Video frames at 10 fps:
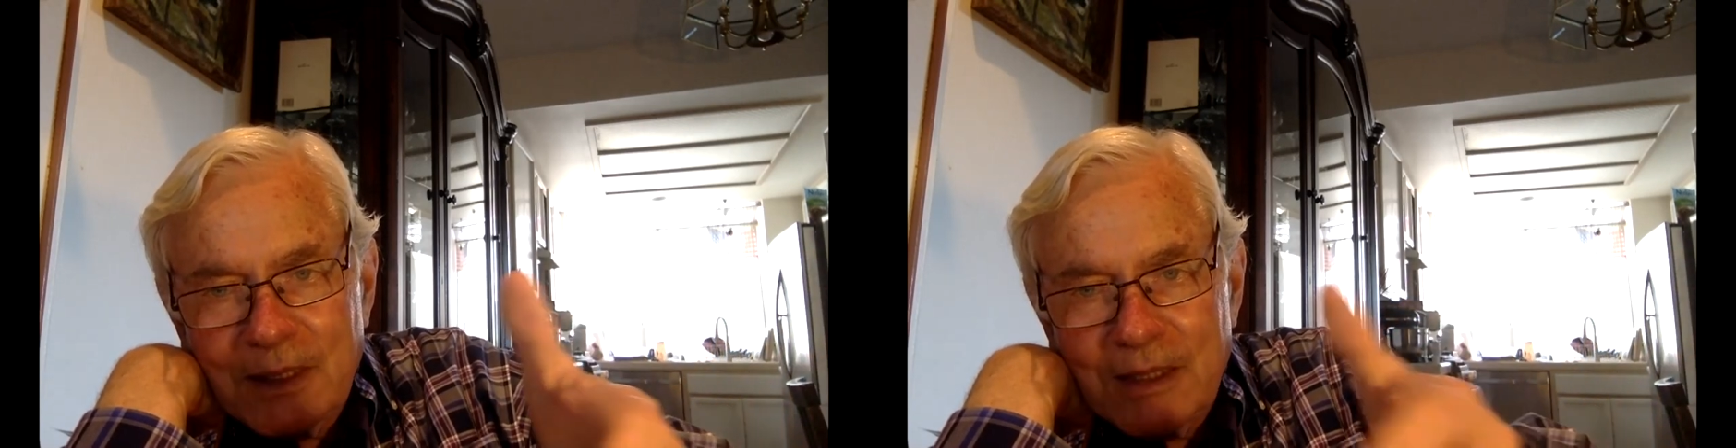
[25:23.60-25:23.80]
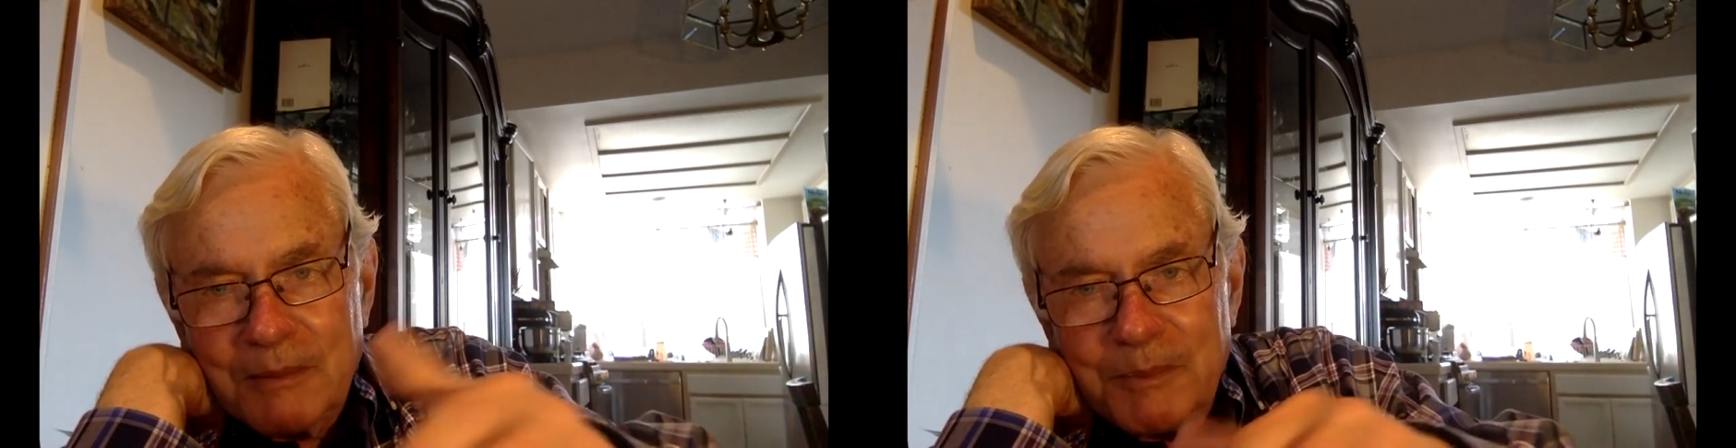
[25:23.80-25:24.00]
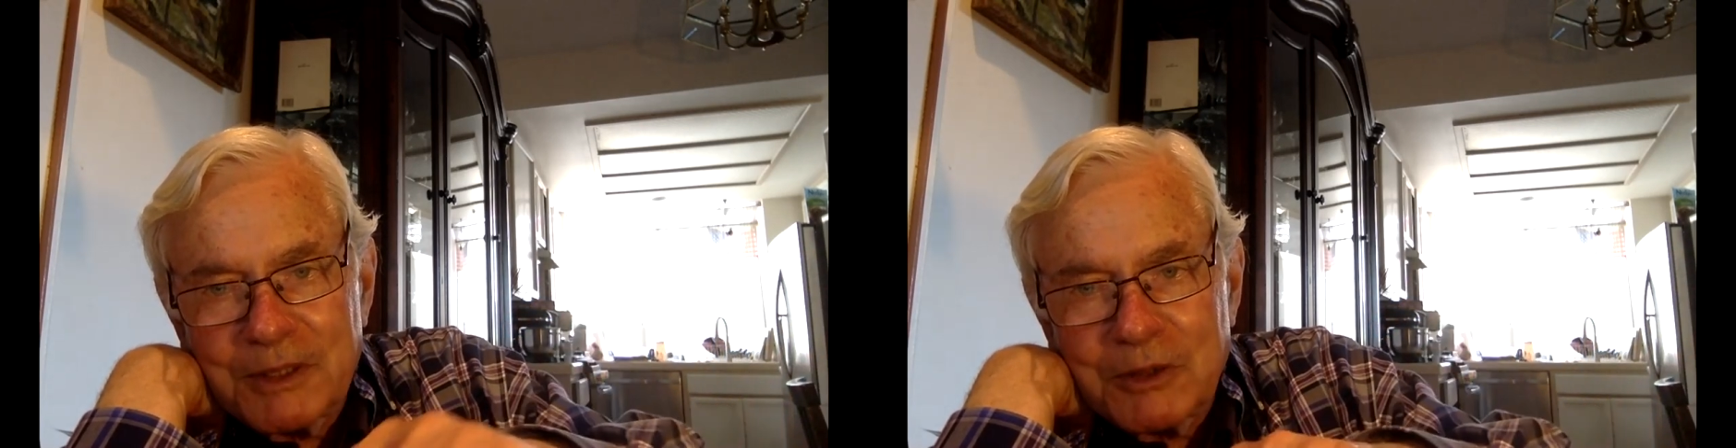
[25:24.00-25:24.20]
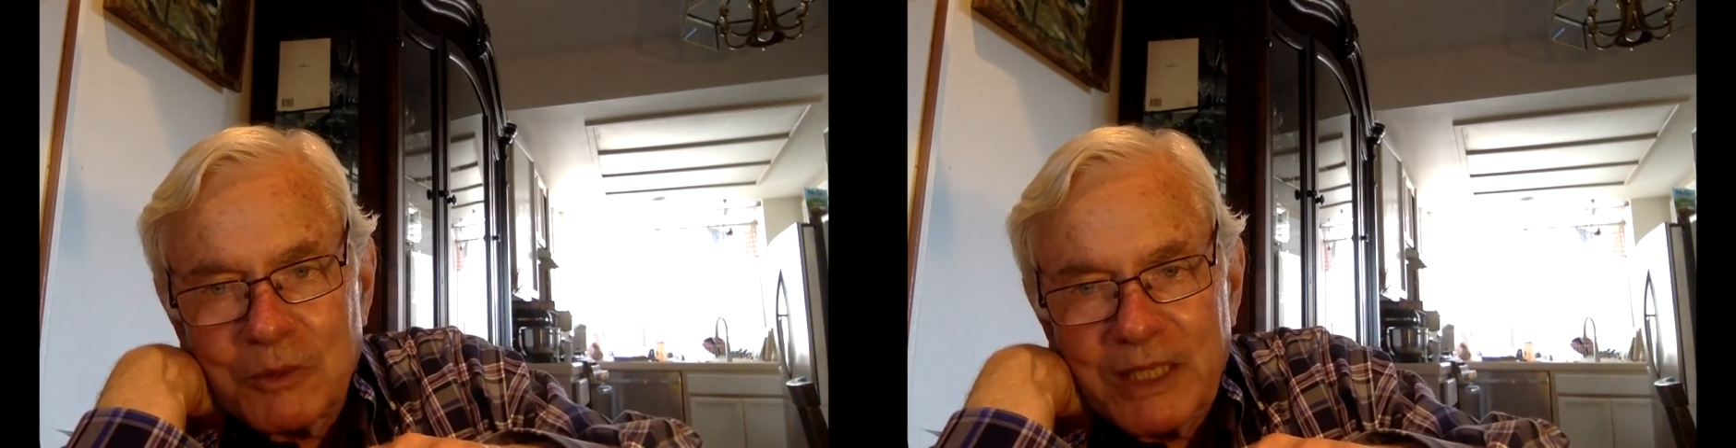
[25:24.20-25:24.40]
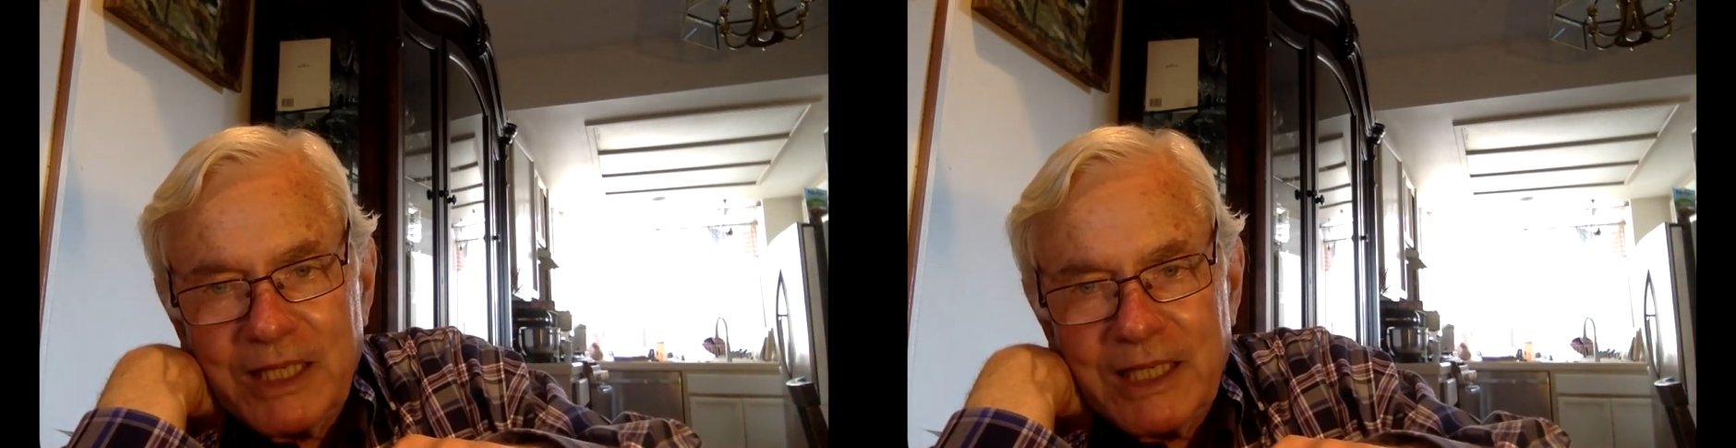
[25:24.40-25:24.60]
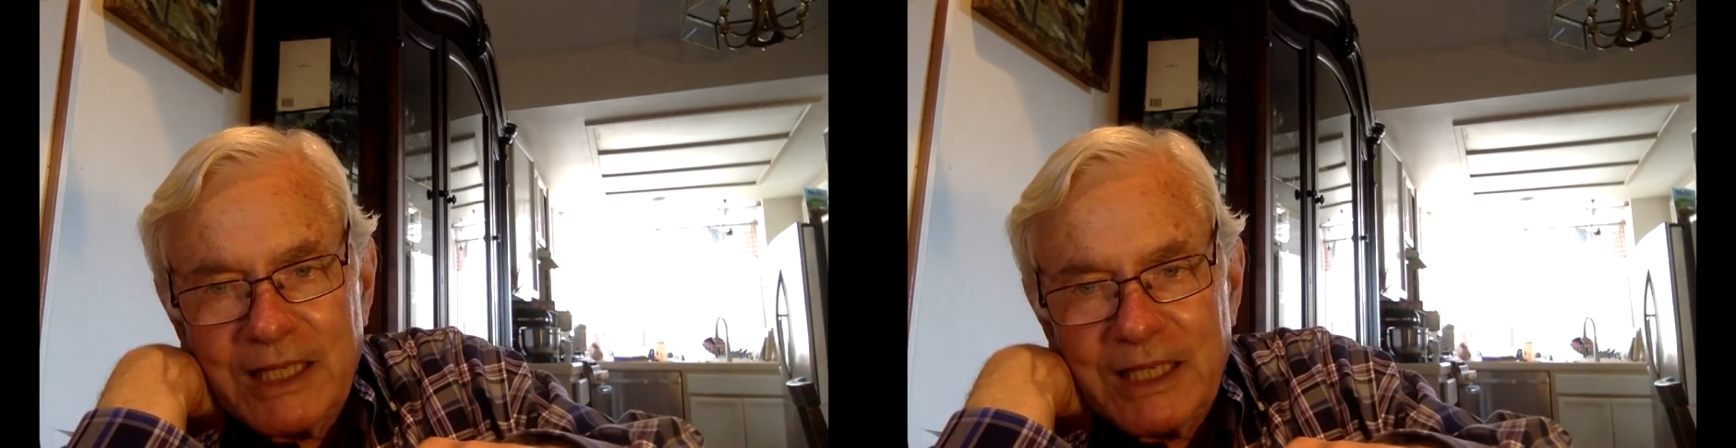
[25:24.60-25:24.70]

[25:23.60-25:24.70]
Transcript: uh, between